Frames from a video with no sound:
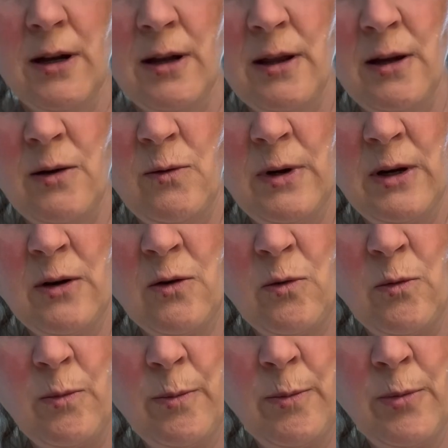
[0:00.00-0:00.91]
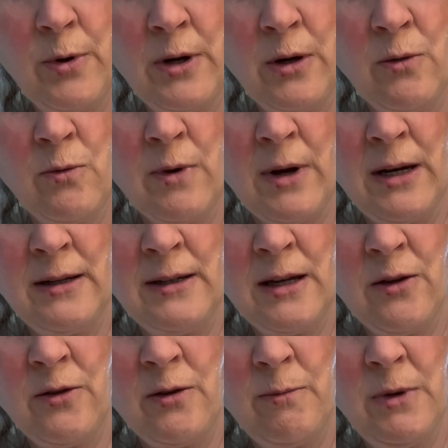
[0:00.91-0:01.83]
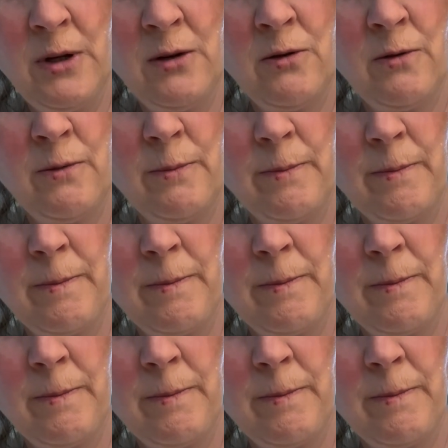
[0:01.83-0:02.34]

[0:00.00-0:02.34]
And we go put it right down the middle.